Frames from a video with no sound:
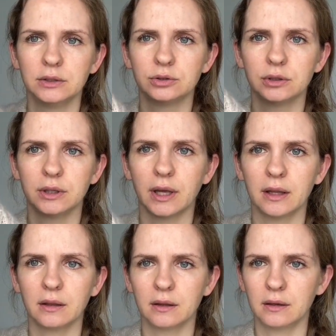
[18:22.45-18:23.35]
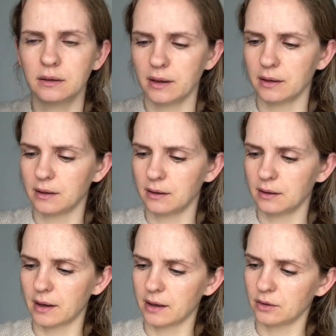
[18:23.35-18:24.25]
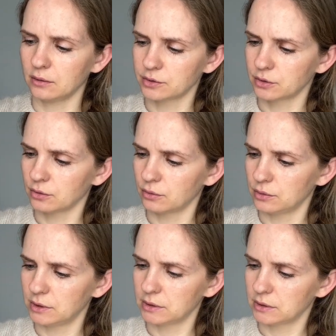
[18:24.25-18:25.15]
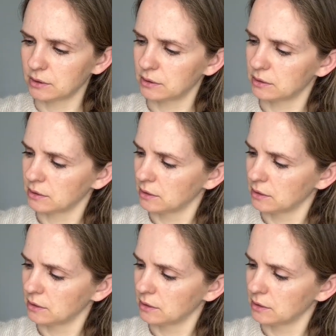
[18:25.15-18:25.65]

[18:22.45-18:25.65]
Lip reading: together. I also knitted